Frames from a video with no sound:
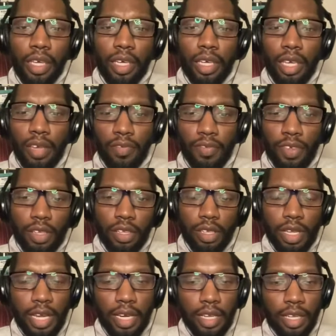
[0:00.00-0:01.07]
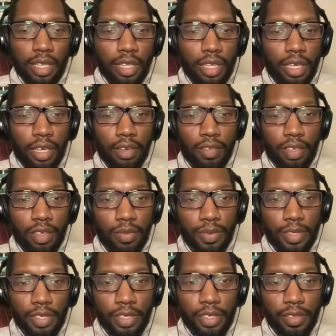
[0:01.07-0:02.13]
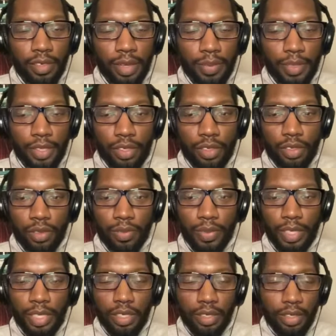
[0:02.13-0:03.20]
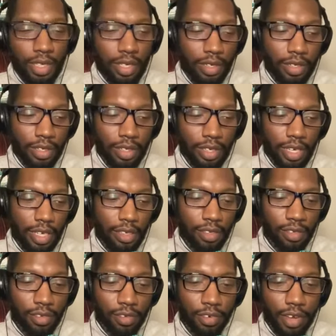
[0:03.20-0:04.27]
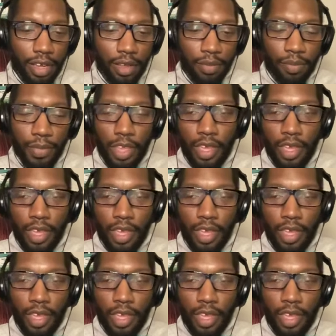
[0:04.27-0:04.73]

if you got anything out of this particular episode, please go ahead on and like, subscribe,